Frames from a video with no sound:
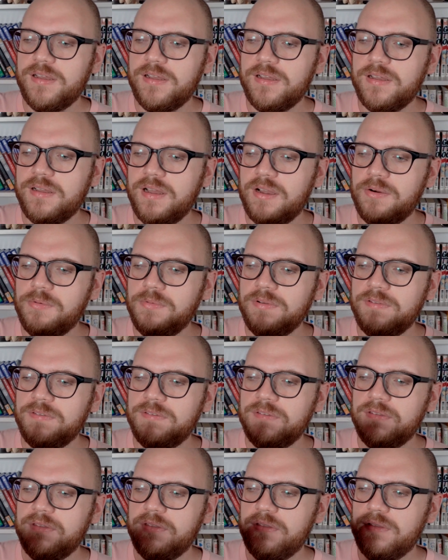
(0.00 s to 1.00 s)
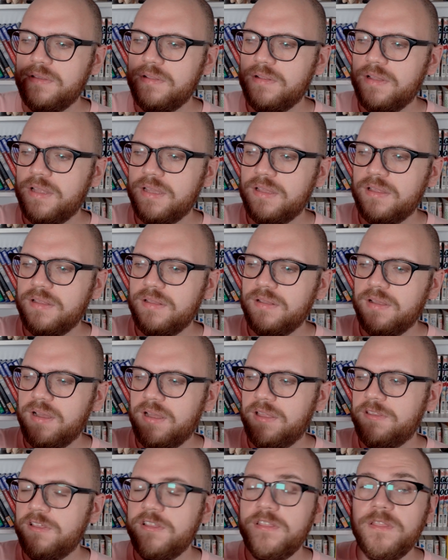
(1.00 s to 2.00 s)

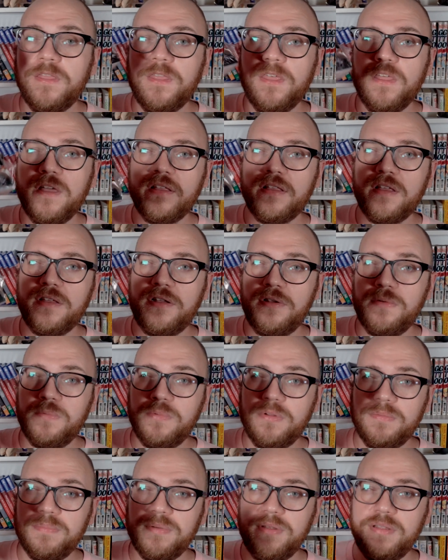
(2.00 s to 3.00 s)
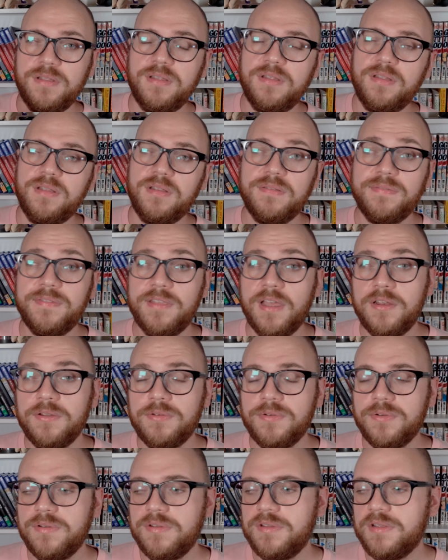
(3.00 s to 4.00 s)
I didn't think that it will be that
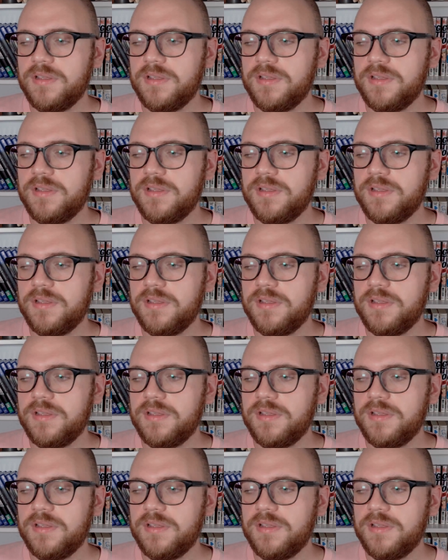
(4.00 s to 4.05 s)
good.